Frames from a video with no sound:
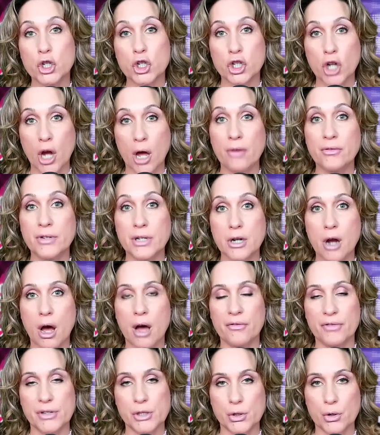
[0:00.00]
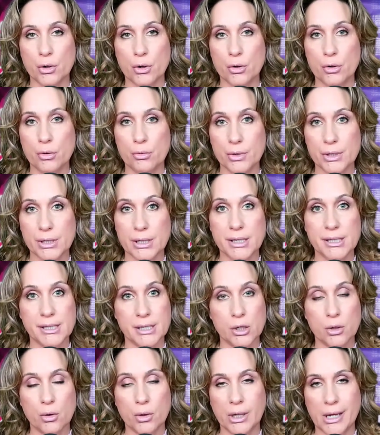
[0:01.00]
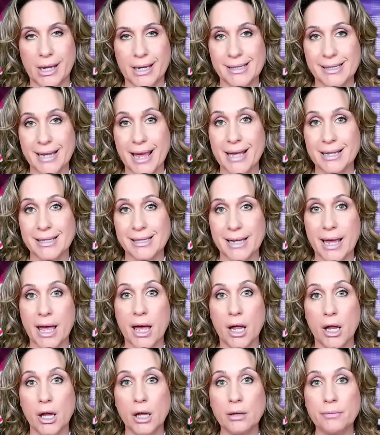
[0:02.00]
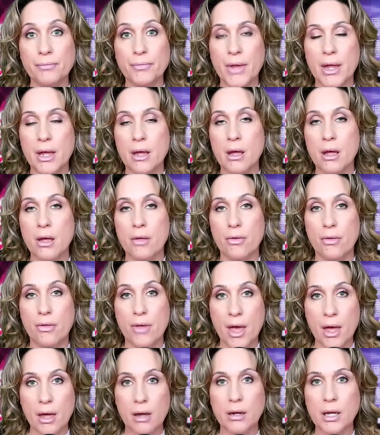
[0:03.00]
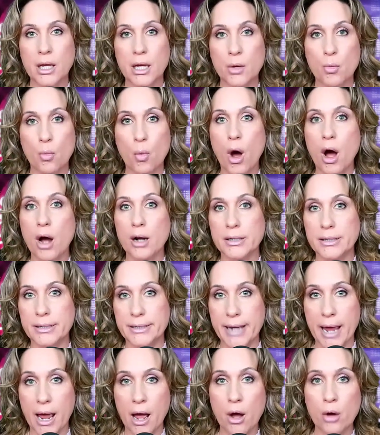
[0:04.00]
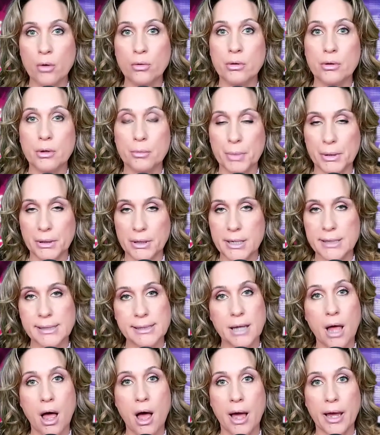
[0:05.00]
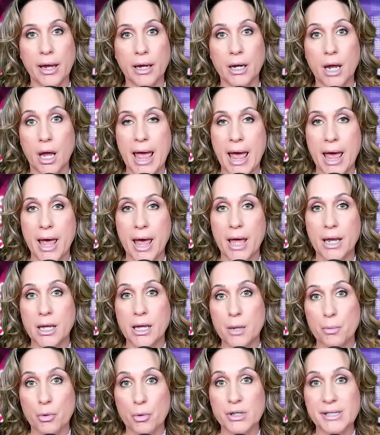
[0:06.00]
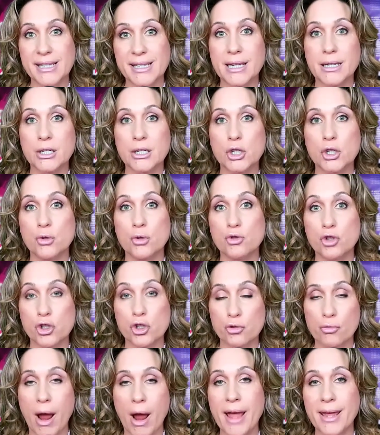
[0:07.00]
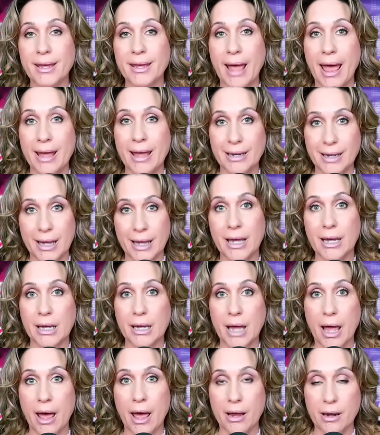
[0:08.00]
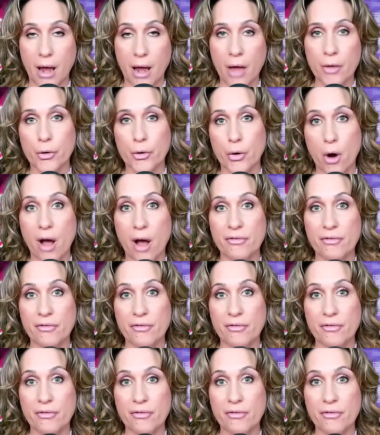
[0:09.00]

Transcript: shoved an officer who was listed only as SL. Then he walked down the police line and he proceeded to strike and kick at other